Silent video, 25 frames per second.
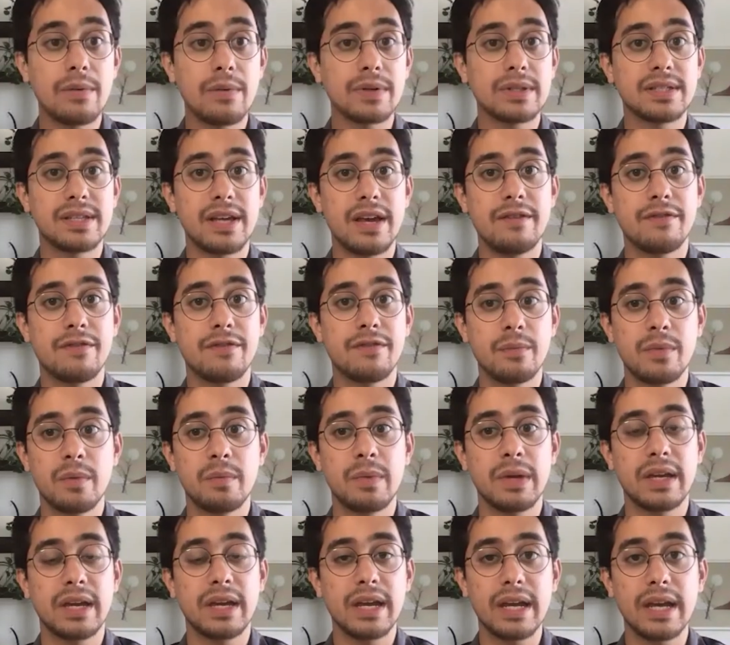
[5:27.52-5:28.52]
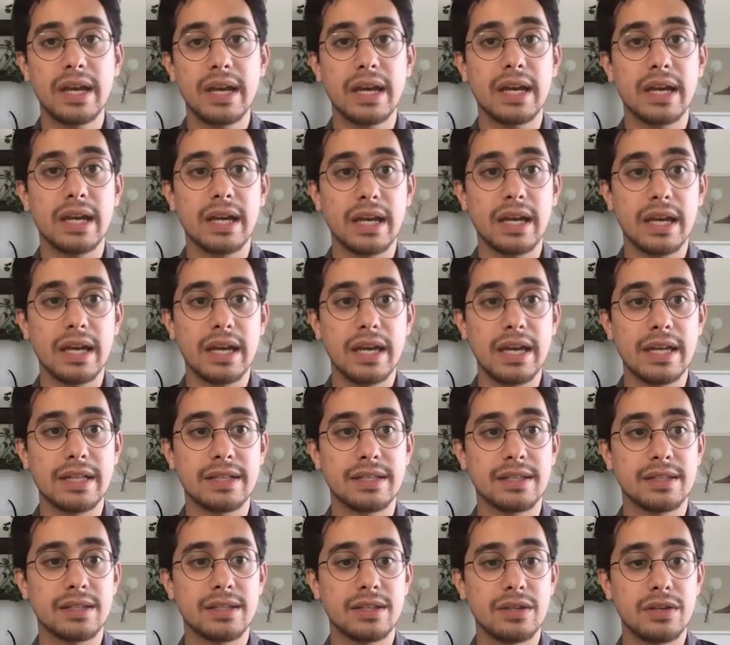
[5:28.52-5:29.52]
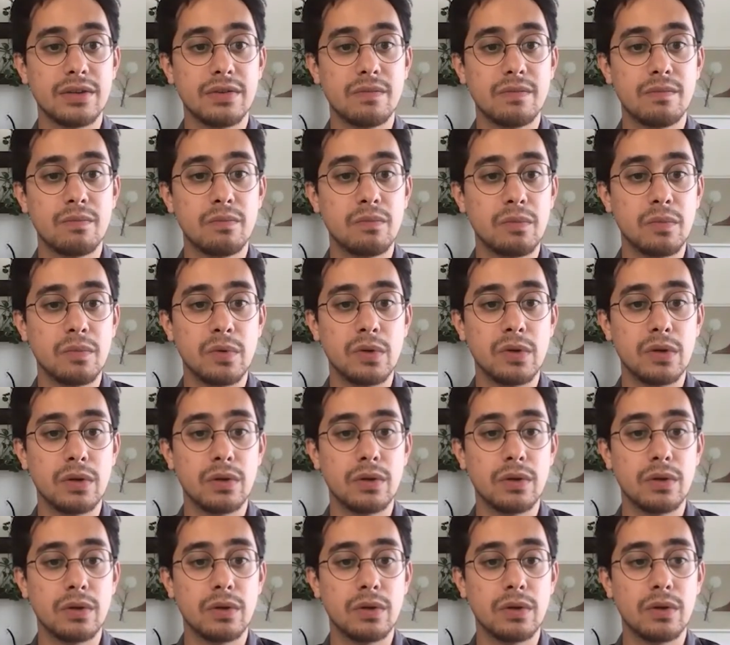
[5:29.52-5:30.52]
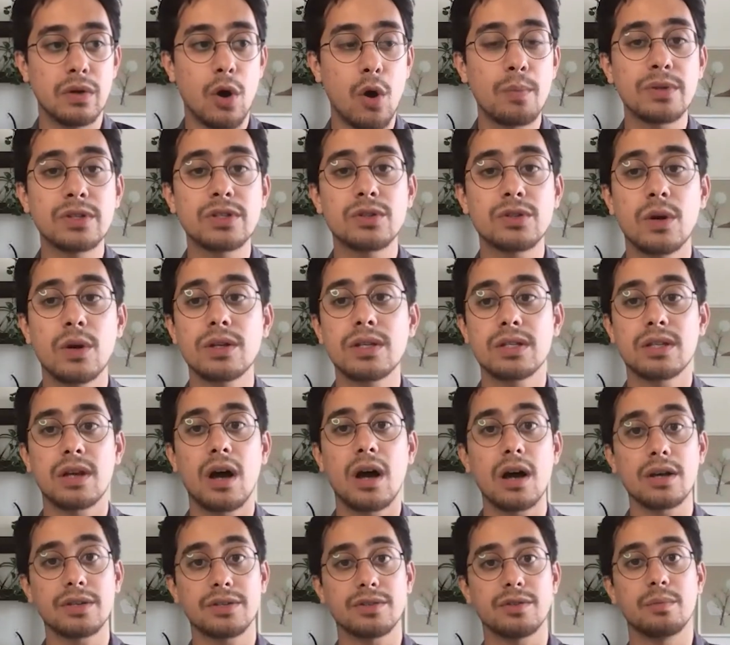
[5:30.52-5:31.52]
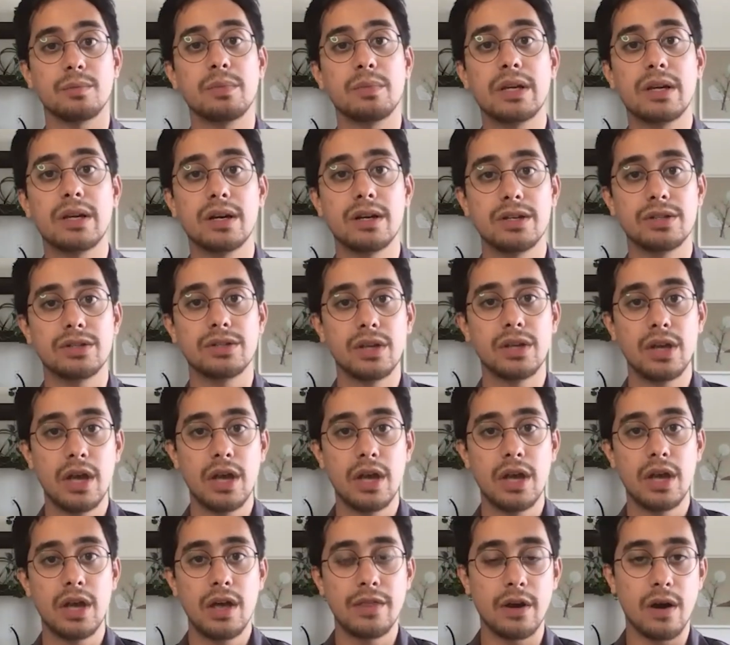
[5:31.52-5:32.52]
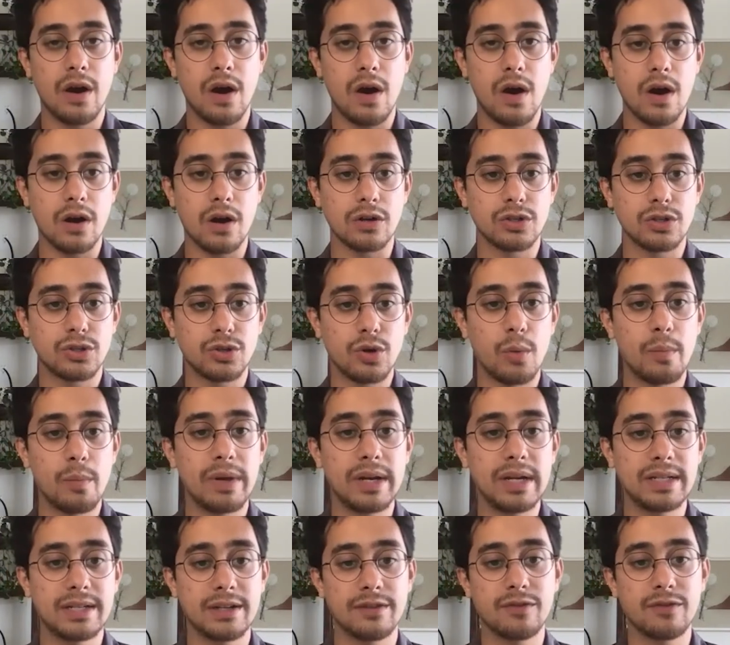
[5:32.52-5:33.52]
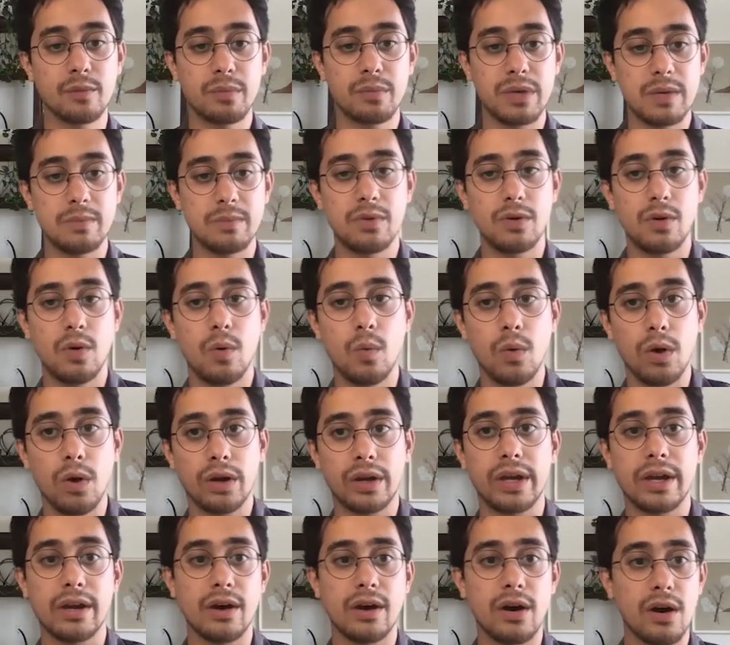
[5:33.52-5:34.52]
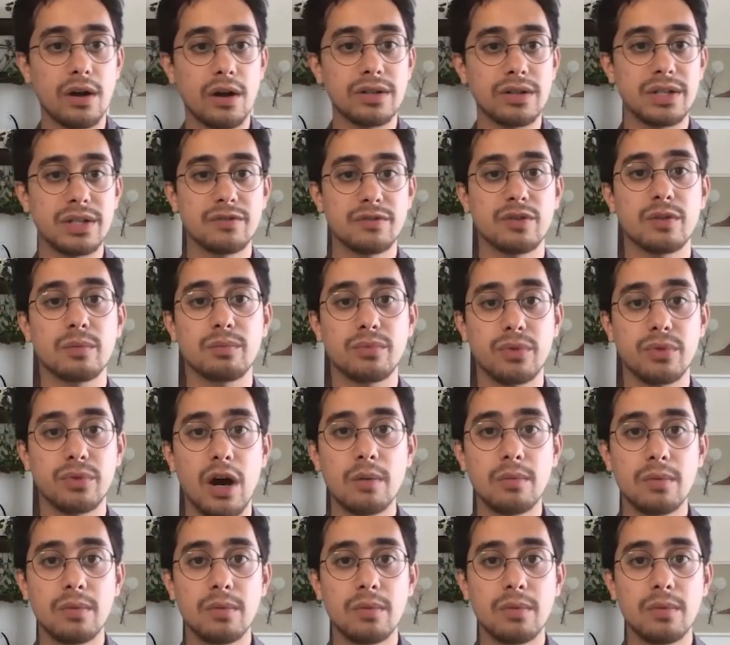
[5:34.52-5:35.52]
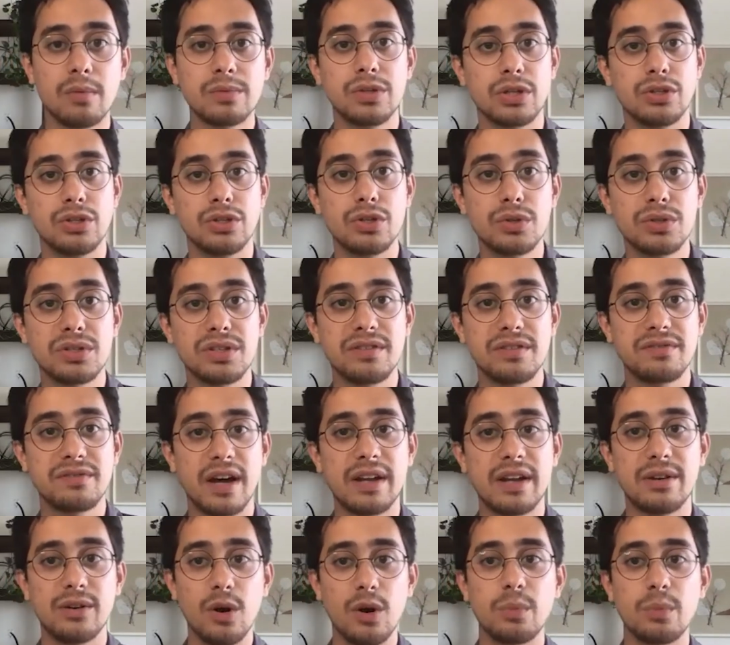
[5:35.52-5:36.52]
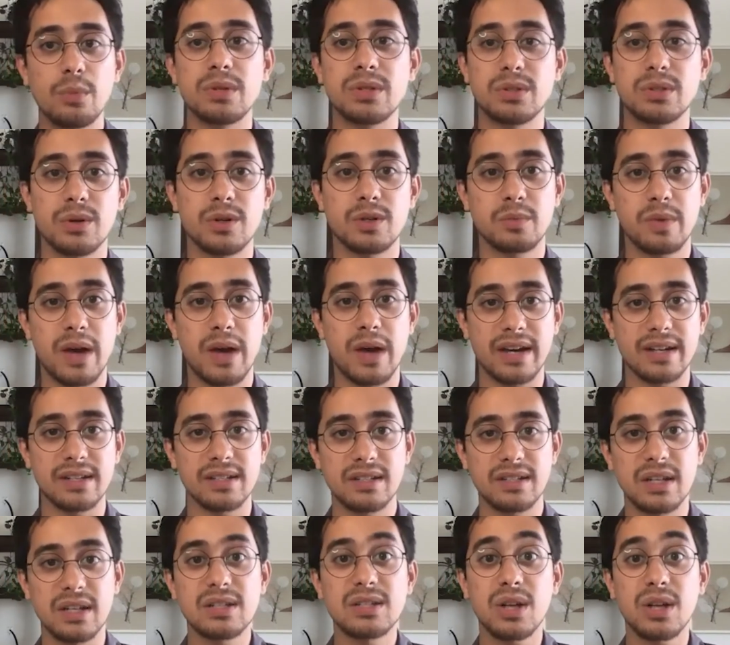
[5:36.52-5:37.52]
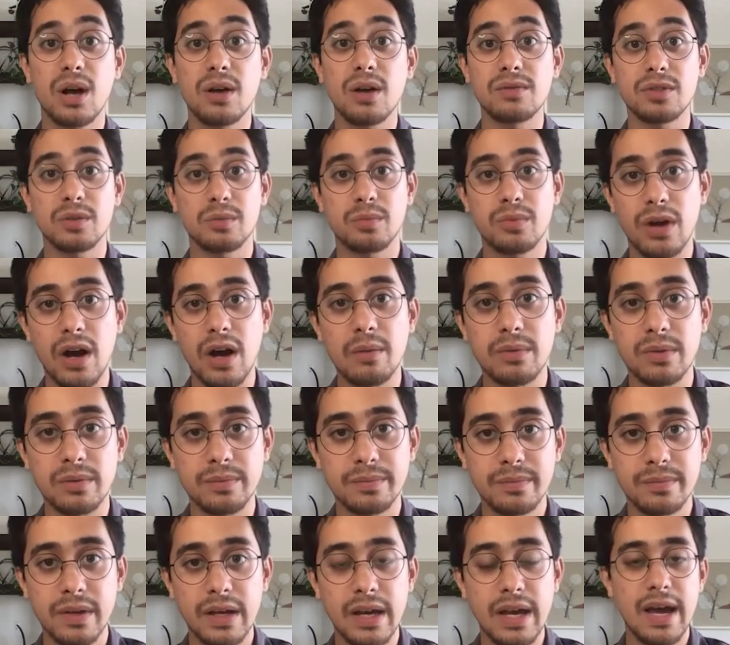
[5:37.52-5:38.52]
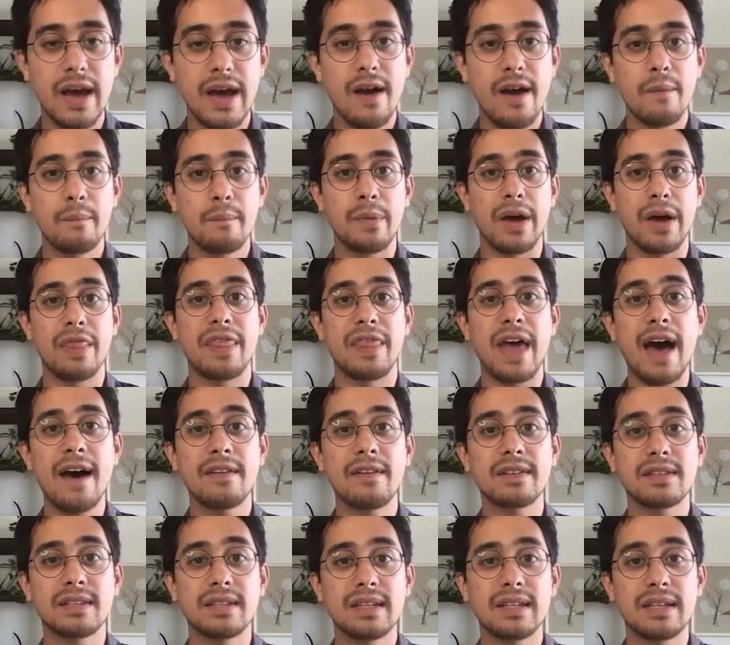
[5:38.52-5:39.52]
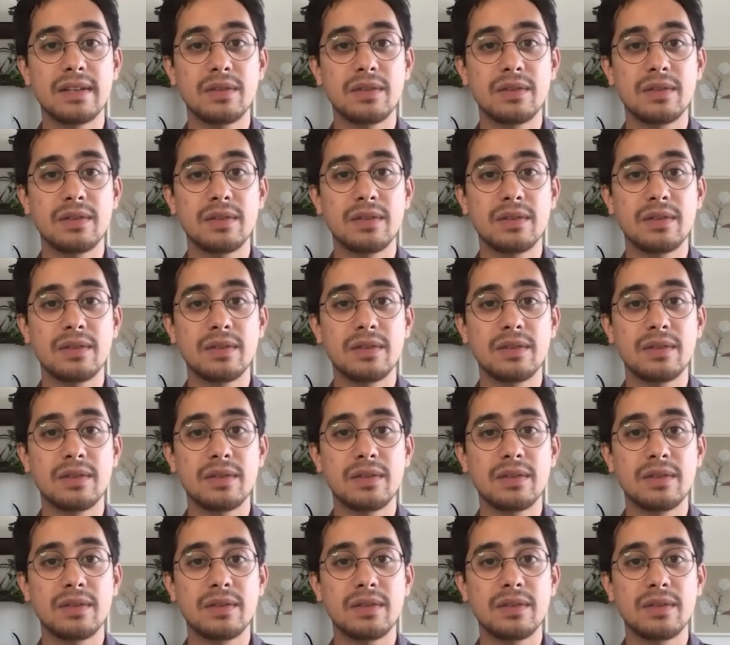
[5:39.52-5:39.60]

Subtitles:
I would say from the beginning, it's open source is awesome because there are so many different people working on different problems. You can usually find an open source package that solves your problem. But that